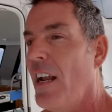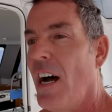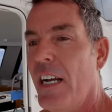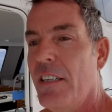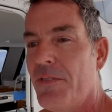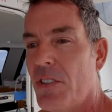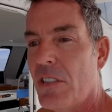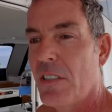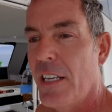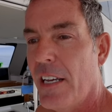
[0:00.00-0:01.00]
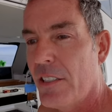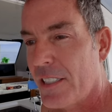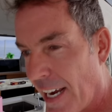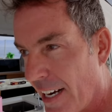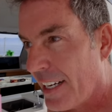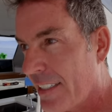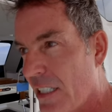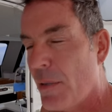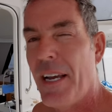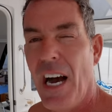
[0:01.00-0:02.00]
lives sailing
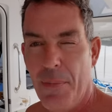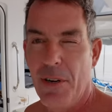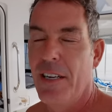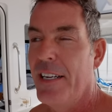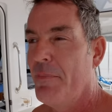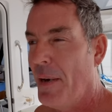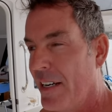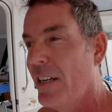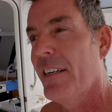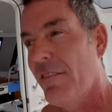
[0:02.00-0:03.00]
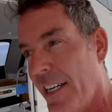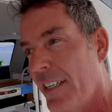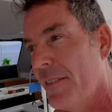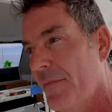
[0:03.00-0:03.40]
tend to be up early, bed early, right?